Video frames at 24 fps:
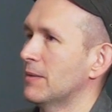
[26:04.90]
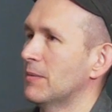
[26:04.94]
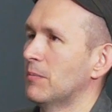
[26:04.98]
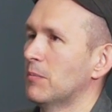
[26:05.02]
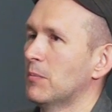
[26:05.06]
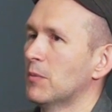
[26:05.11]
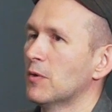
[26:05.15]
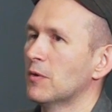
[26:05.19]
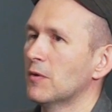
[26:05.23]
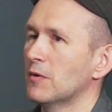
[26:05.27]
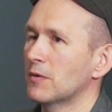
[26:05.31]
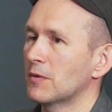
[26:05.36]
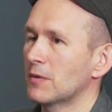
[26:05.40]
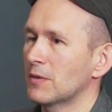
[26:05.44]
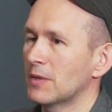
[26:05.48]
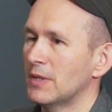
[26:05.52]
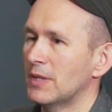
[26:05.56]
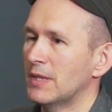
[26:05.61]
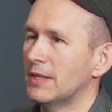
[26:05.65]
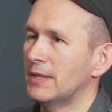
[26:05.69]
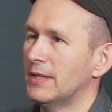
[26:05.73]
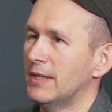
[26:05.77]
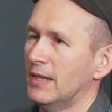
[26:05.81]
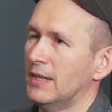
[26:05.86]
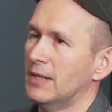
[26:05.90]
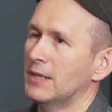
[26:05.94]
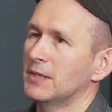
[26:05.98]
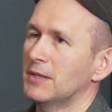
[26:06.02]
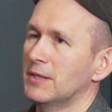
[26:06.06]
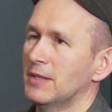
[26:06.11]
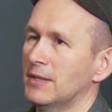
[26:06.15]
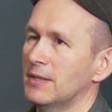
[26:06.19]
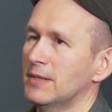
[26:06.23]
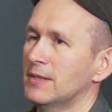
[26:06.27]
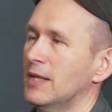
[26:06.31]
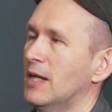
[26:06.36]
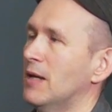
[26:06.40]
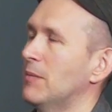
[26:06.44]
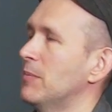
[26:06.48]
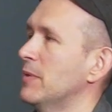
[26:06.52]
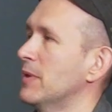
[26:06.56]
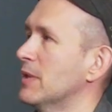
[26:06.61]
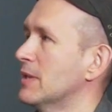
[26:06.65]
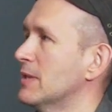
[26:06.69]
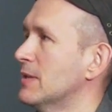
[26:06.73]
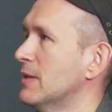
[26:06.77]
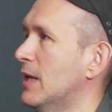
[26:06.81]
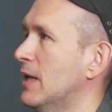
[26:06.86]
more intelligent
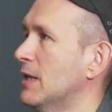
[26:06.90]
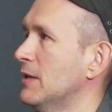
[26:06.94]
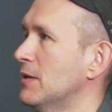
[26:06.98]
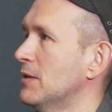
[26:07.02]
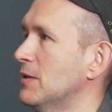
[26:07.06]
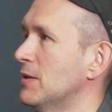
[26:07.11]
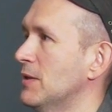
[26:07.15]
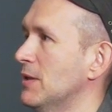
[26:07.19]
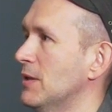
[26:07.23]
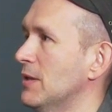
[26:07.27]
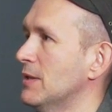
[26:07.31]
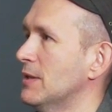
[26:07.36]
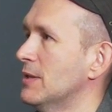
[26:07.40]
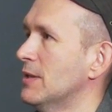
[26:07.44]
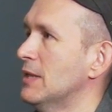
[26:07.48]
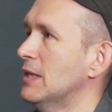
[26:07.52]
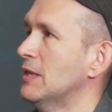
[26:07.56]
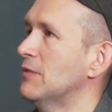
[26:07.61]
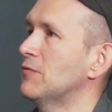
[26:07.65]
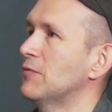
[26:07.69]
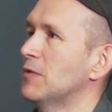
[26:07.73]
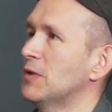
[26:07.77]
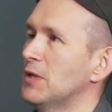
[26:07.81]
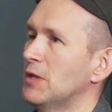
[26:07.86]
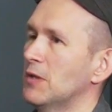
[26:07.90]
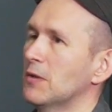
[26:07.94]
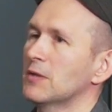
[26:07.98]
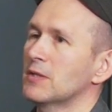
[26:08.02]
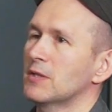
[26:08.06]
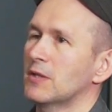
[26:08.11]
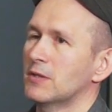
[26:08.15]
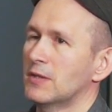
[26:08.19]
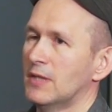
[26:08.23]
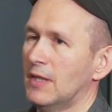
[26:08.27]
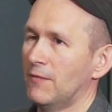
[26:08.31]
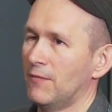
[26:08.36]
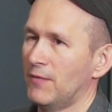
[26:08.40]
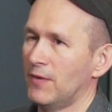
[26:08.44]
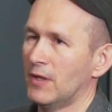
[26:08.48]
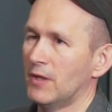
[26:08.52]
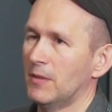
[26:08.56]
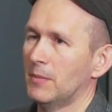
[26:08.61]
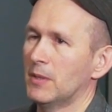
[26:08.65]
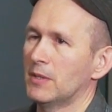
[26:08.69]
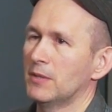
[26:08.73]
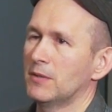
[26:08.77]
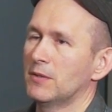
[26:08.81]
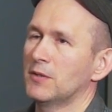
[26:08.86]
sampling strategies if we know something
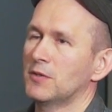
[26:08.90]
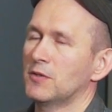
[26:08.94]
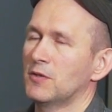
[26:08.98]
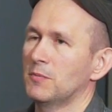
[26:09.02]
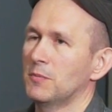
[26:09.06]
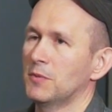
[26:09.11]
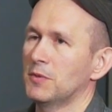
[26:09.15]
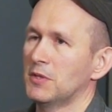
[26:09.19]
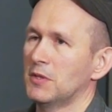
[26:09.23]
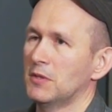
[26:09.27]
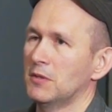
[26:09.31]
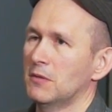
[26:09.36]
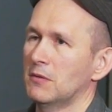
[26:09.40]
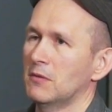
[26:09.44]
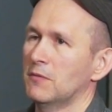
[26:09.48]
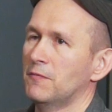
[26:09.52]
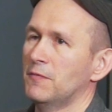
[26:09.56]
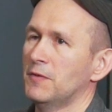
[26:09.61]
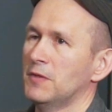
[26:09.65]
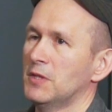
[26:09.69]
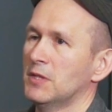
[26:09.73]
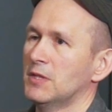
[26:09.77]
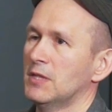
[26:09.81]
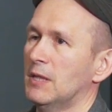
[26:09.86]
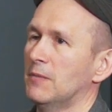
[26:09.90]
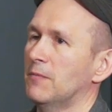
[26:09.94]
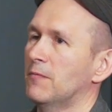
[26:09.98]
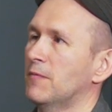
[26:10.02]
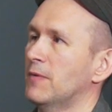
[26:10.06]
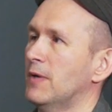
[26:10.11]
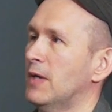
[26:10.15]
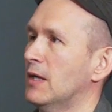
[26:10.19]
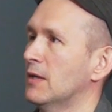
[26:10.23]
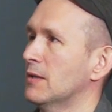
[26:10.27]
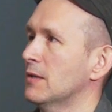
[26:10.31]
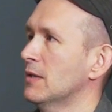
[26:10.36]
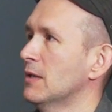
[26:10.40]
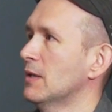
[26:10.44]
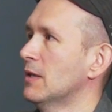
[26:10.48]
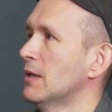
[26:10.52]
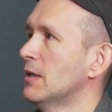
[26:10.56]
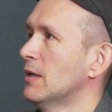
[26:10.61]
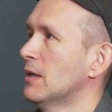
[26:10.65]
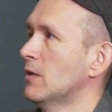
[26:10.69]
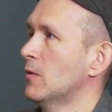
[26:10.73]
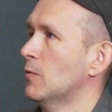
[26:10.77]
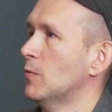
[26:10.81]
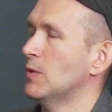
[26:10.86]
about the distribution of the features up front,
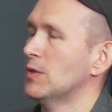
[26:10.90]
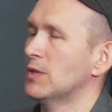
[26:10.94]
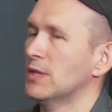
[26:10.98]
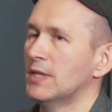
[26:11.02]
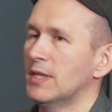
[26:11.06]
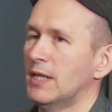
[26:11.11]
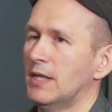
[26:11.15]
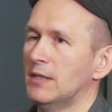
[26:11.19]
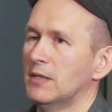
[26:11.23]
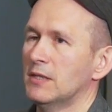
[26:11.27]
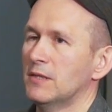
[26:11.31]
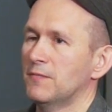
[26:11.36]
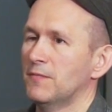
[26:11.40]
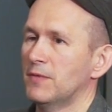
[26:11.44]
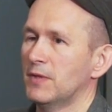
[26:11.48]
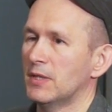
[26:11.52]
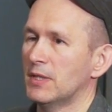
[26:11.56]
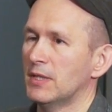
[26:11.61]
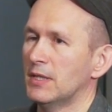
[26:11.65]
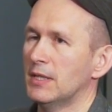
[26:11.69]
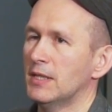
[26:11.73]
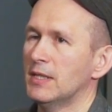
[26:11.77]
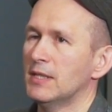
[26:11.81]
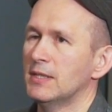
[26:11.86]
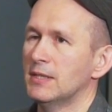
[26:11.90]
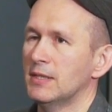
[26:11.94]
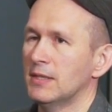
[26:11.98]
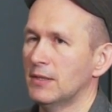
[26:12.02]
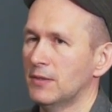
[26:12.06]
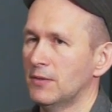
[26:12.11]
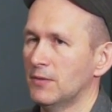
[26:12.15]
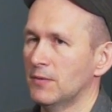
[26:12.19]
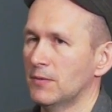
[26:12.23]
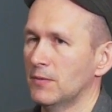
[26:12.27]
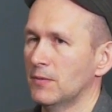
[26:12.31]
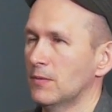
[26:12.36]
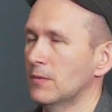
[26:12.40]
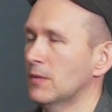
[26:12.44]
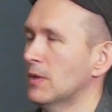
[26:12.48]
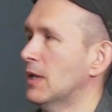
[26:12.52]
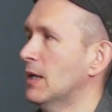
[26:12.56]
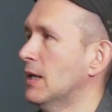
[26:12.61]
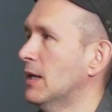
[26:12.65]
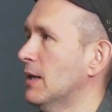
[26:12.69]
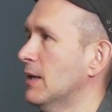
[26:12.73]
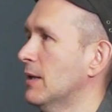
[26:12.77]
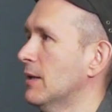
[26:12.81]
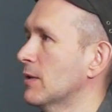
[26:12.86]
which again is fairly easy to
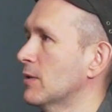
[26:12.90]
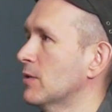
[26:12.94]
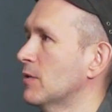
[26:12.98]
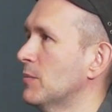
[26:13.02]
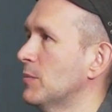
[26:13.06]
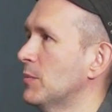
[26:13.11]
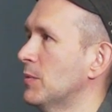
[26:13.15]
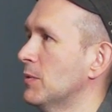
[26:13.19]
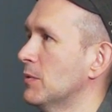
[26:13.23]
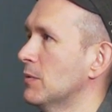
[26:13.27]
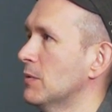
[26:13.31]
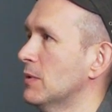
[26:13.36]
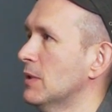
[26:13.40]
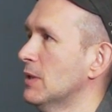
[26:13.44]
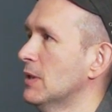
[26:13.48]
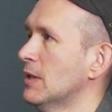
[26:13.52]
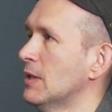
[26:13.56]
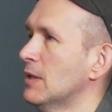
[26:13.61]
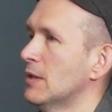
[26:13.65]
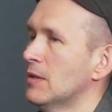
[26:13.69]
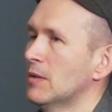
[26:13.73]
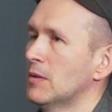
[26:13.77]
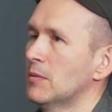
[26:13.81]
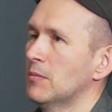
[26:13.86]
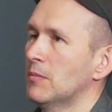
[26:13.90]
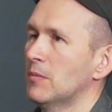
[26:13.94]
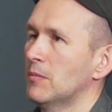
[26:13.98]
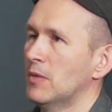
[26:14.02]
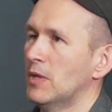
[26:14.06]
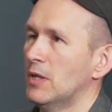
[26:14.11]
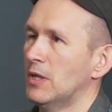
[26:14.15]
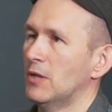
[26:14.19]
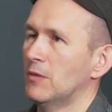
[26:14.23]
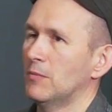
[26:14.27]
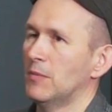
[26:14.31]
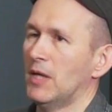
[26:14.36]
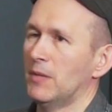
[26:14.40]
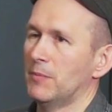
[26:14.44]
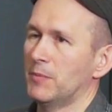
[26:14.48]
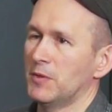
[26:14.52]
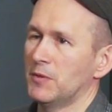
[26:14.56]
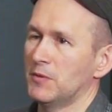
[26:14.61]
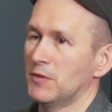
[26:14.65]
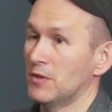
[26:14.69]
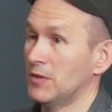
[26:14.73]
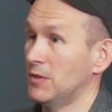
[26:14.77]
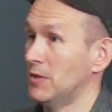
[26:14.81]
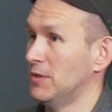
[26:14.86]
compute.
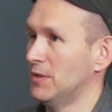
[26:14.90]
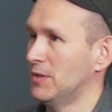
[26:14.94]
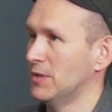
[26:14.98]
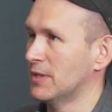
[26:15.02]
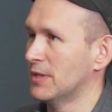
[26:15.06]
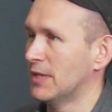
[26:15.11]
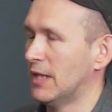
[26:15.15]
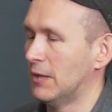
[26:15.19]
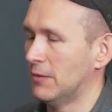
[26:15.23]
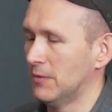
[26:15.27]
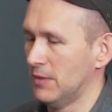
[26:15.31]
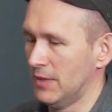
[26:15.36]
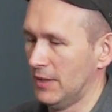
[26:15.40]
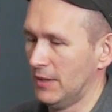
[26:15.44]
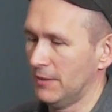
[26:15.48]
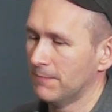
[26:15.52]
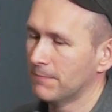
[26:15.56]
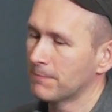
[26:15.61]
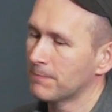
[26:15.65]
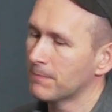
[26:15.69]
MapReduce is just counting.